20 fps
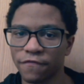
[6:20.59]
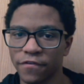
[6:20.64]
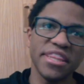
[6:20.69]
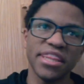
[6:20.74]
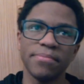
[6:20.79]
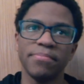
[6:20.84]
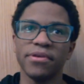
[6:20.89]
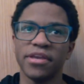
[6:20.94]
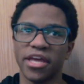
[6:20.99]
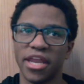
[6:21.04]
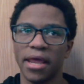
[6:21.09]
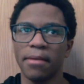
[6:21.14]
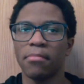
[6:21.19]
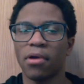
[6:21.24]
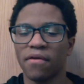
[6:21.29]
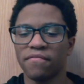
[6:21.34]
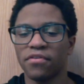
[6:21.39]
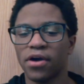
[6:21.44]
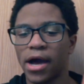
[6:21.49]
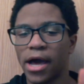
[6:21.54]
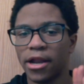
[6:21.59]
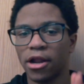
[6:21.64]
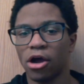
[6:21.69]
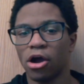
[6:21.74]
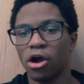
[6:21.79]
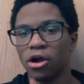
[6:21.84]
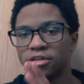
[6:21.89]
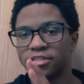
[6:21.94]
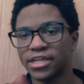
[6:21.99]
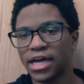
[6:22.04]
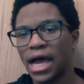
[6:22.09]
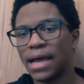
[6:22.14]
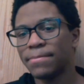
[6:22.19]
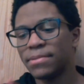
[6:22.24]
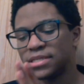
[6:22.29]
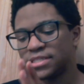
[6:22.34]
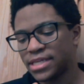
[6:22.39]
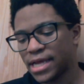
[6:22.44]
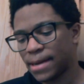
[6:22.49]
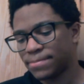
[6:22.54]
In hmm. the beginning, Marvel had a hard time
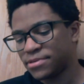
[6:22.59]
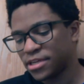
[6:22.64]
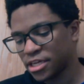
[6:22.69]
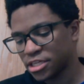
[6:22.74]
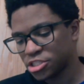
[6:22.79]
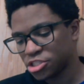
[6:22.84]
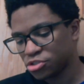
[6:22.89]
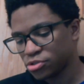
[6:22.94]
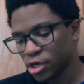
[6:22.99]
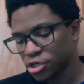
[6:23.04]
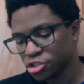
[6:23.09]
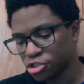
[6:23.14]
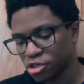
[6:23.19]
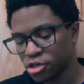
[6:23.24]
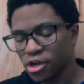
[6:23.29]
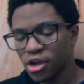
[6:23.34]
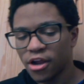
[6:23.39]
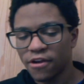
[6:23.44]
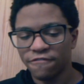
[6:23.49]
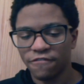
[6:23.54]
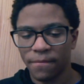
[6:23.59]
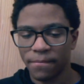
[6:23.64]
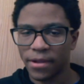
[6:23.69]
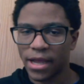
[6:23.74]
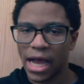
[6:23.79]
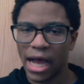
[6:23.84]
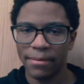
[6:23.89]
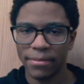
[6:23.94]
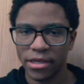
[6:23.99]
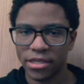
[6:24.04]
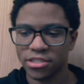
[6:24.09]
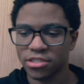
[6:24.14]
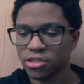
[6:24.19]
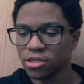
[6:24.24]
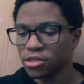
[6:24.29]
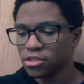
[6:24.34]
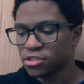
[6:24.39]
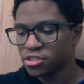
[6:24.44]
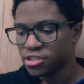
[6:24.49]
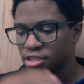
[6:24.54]
adapting its structure from comics
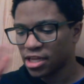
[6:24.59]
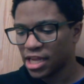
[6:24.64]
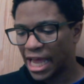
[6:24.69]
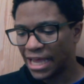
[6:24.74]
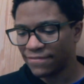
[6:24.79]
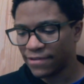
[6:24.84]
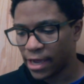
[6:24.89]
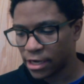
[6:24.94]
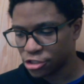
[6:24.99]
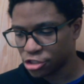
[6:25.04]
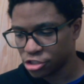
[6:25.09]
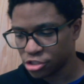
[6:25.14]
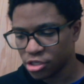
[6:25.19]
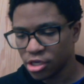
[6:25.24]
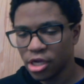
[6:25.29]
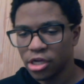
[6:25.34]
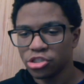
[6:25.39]
to live action.